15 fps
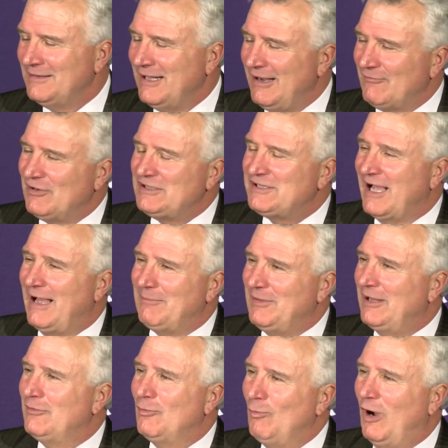every time.
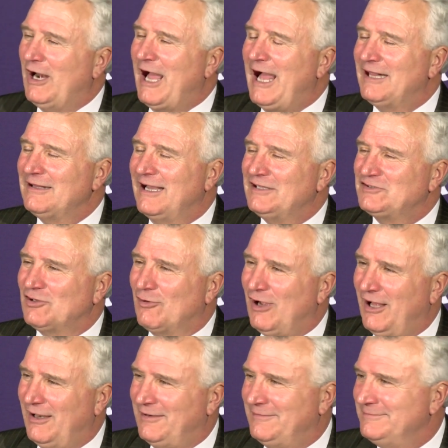Then what highlights are
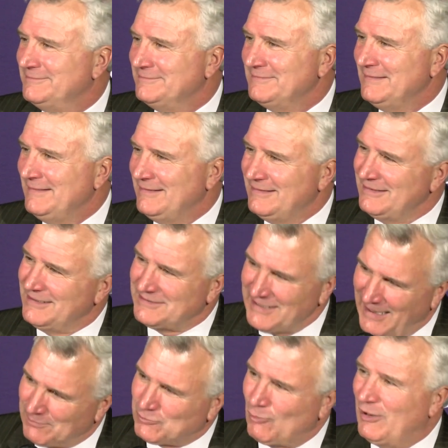on the
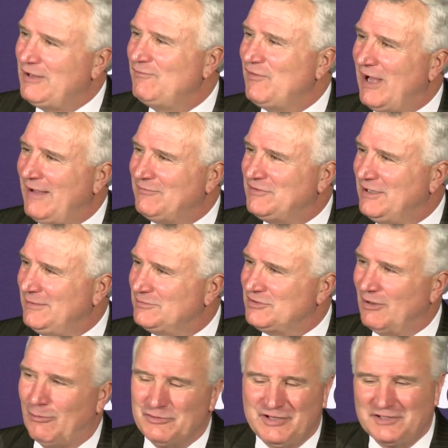top 25
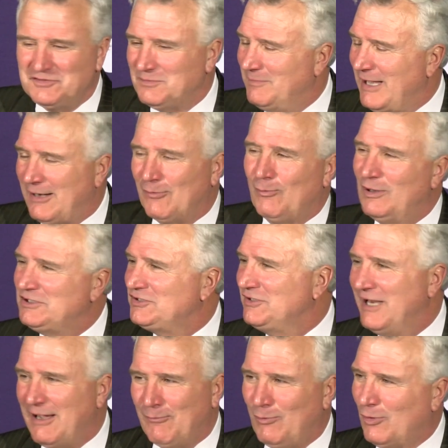teams? Oh, it doesn't matter which
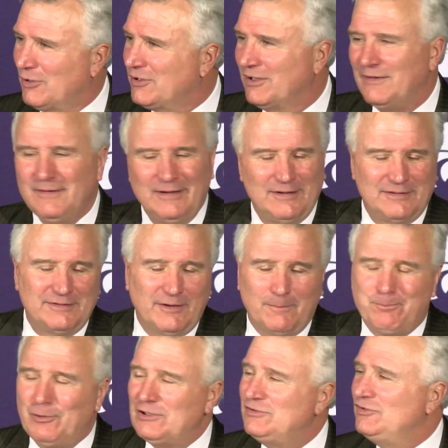network
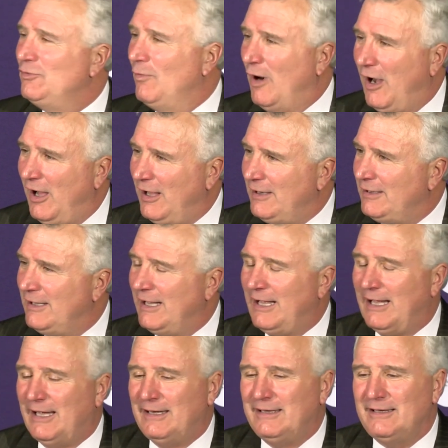they're putting you on,
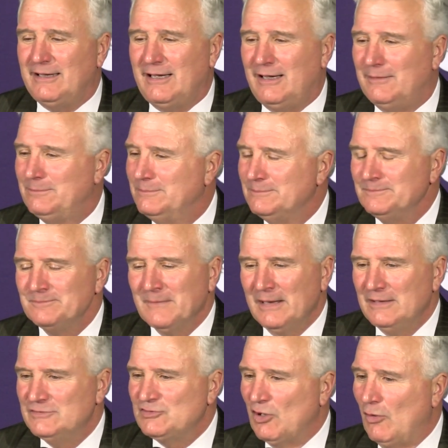and uh,
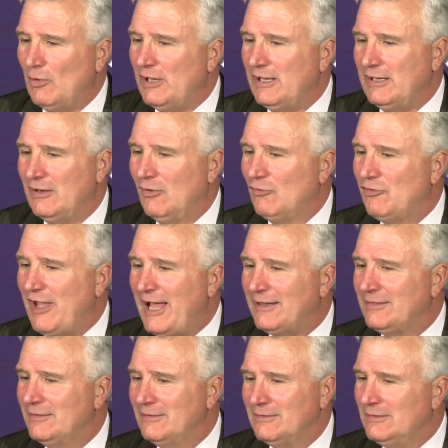so you know
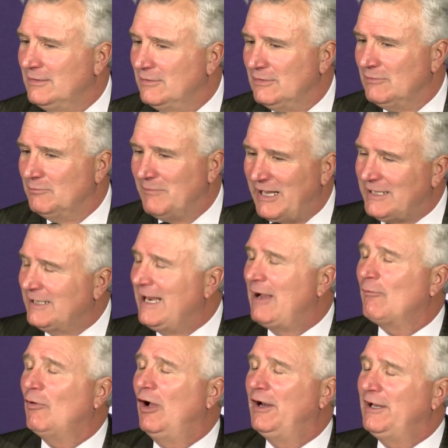that making
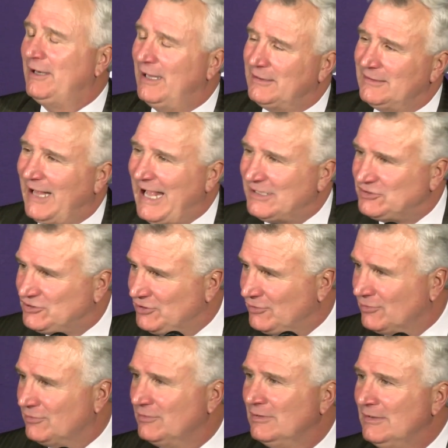that run, and then last
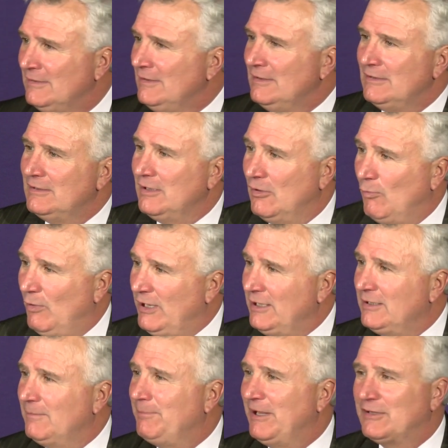year, you know,
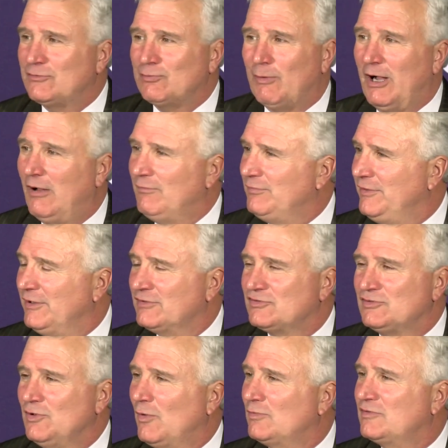winning the Big 12.
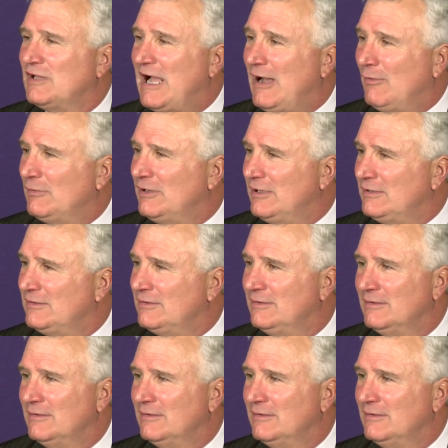There's no doubt it